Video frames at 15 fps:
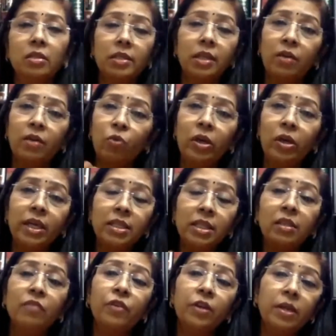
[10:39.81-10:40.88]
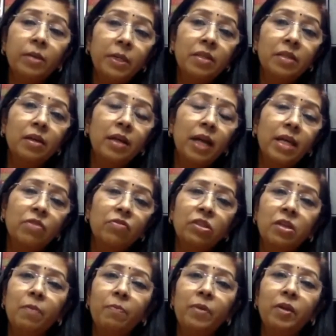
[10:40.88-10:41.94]
They are violating the fundamental rights which
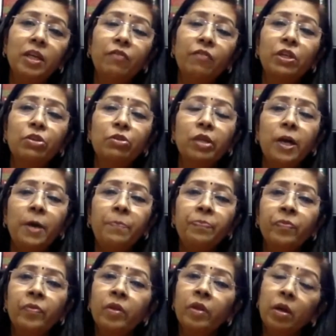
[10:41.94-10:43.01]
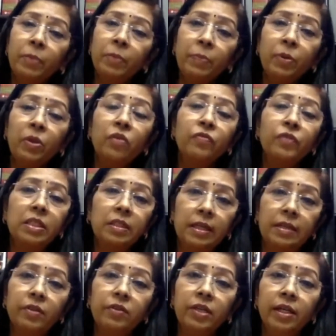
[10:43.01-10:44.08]
have been given to the people of this
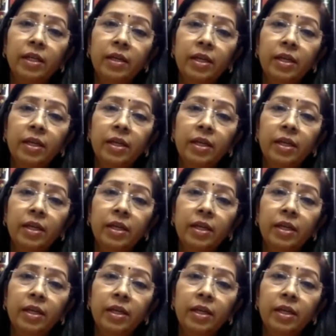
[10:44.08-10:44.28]
country.